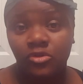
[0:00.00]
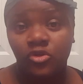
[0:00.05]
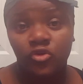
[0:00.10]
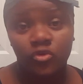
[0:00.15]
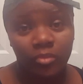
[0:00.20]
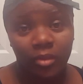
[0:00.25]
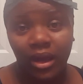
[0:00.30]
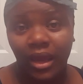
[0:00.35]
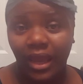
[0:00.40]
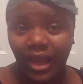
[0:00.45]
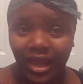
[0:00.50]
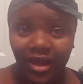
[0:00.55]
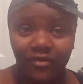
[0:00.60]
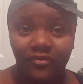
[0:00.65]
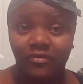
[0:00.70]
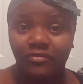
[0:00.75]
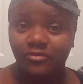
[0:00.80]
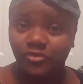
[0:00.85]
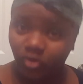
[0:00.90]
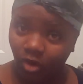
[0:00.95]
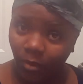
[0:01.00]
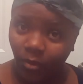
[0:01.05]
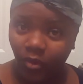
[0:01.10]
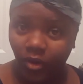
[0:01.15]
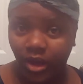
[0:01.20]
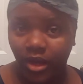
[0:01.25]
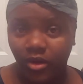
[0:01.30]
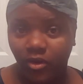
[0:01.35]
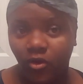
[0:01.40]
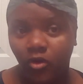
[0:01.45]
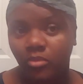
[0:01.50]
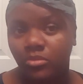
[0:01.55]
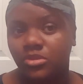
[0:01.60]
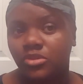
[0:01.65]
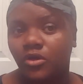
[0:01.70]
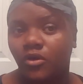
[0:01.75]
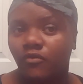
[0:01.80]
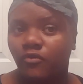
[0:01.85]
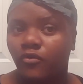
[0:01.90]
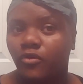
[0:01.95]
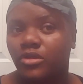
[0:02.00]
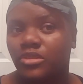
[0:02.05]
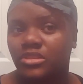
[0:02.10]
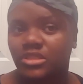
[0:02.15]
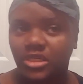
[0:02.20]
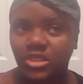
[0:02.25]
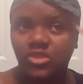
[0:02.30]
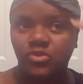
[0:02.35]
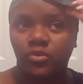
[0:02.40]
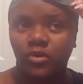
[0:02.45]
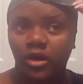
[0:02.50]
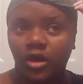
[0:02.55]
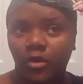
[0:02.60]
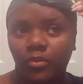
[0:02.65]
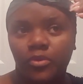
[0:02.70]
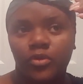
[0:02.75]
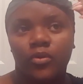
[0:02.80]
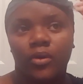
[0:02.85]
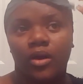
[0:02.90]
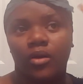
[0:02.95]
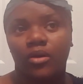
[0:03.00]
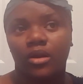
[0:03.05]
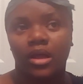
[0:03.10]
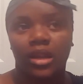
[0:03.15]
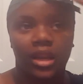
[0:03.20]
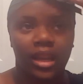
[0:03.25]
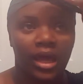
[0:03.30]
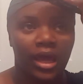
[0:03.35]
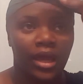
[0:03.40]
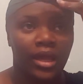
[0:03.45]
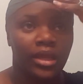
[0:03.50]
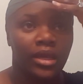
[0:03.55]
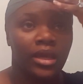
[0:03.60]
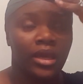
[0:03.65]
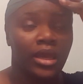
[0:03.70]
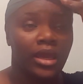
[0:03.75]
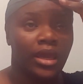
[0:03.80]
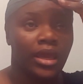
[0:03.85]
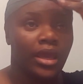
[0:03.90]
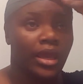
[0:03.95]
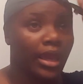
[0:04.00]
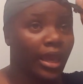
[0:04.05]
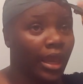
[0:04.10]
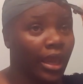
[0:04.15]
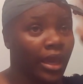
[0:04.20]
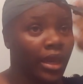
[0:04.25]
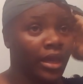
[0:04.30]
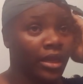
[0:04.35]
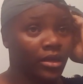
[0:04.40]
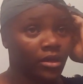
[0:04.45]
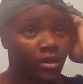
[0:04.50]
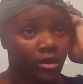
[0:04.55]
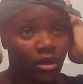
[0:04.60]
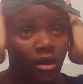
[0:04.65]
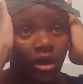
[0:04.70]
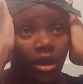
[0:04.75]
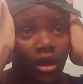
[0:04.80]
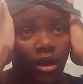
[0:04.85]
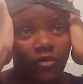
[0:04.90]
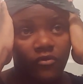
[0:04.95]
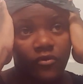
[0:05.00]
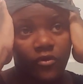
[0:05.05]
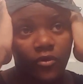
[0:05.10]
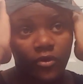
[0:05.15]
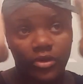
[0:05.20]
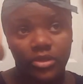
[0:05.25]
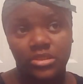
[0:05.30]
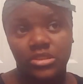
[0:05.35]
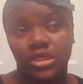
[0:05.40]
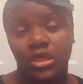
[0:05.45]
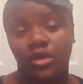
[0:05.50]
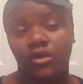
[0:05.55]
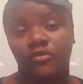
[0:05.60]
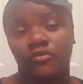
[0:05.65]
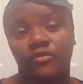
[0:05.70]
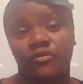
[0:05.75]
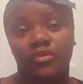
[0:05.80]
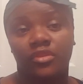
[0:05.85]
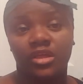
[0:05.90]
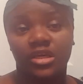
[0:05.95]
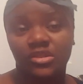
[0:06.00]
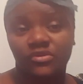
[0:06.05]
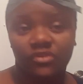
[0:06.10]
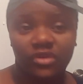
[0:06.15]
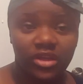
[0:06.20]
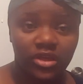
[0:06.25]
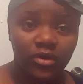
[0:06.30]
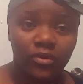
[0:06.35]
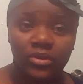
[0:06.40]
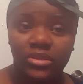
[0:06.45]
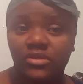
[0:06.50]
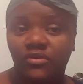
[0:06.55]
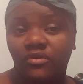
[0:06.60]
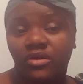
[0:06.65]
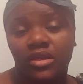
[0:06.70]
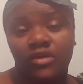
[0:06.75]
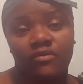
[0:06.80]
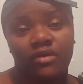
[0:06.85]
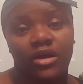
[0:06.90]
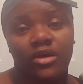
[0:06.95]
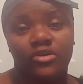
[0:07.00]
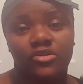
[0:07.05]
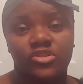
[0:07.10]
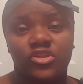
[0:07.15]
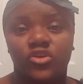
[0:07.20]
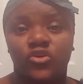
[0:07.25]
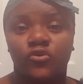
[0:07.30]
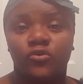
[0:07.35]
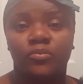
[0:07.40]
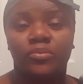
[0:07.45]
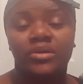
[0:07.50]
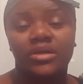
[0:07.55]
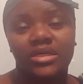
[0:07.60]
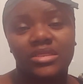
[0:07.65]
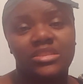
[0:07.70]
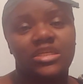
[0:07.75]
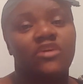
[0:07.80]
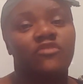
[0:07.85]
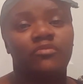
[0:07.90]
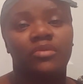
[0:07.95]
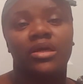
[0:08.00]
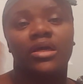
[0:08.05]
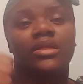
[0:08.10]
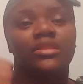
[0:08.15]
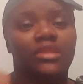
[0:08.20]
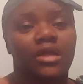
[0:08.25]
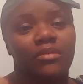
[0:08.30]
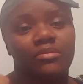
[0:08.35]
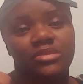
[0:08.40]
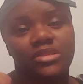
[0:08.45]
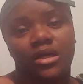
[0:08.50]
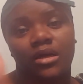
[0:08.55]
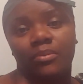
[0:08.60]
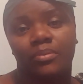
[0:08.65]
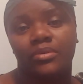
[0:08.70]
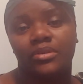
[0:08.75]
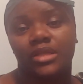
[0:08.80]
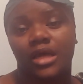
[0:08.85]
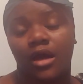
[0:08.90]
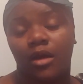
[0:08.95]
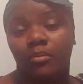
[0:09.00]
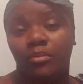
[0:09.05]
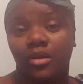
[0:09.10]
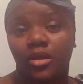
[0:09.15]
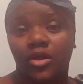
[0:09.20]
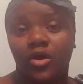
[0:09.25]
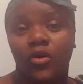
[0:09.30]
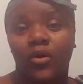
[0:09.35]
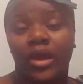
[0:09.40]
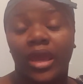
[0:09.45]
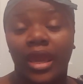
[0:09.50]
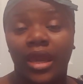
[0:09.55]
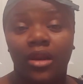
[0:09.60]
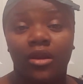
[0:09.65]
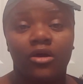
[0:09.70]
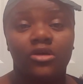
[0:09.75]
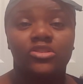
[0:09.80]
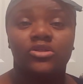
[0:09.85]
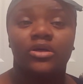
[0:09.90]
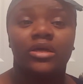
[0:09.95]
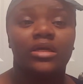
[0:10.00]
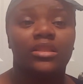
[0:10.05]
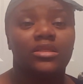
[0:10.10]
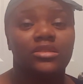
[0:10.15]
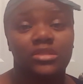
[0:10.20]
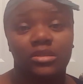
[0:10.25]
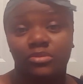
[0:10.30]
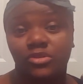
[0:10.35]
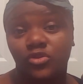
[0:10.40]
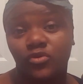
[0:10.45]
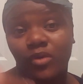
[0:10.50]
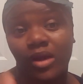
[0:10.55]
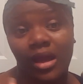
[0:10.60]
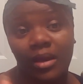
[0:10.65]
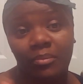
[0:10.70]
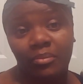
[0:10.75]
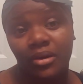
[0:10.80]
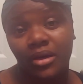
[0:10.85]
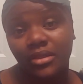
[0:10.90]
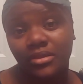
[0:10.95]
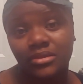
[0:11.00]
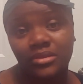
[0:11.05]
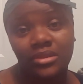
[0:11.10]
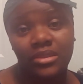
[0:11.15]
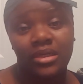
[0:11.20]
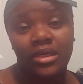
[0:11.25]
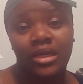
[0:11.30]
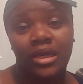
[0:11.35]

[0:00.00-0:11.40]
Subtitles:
you might have trouble at home. So of course this will help you out a lot. And of course, if this video was of any value to you, please give me a thumbs up down below, and also hit the subscribe button.